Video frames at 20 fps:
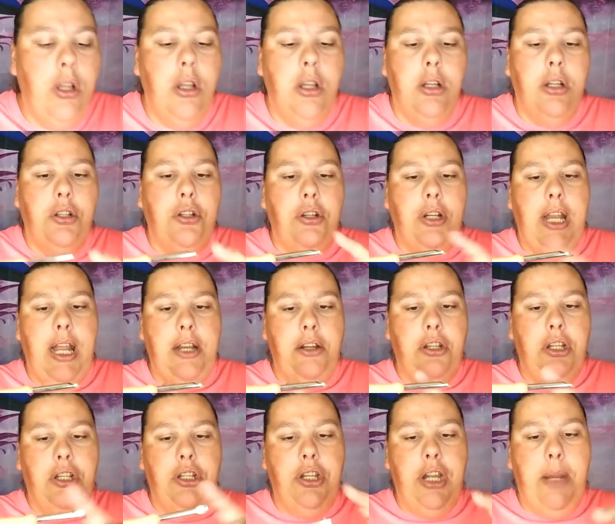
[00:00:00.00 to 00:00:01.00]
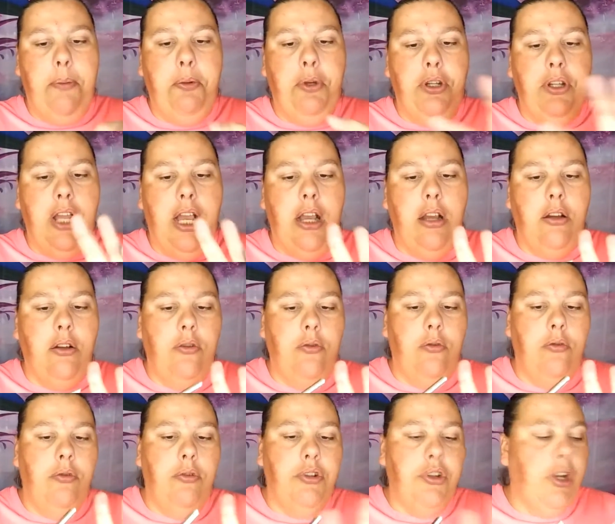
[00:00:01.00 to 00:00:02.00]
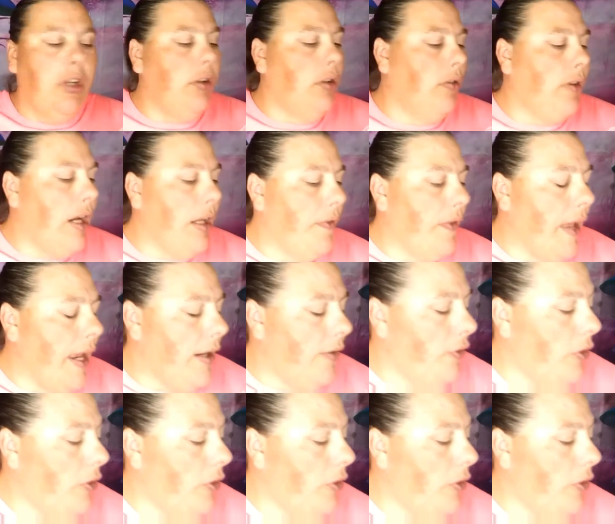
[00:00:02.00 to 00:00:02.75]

because you could actually shape your taco shell around that if you